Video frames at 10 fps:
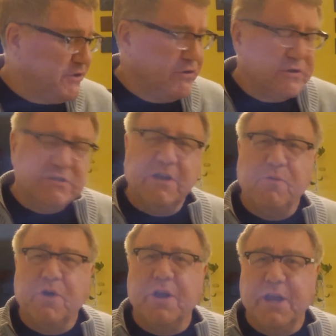So it looks
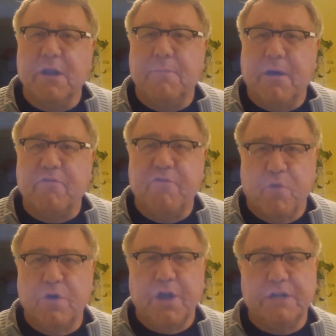like we're going to get about
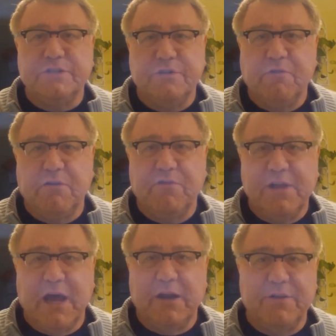four dozen
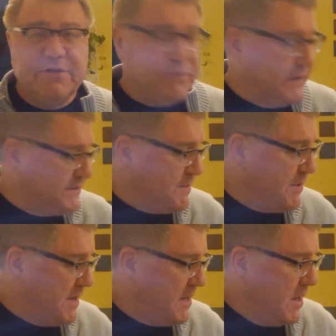roughly out of this
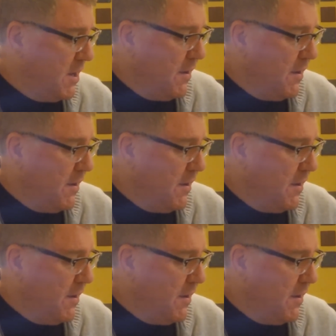recipe.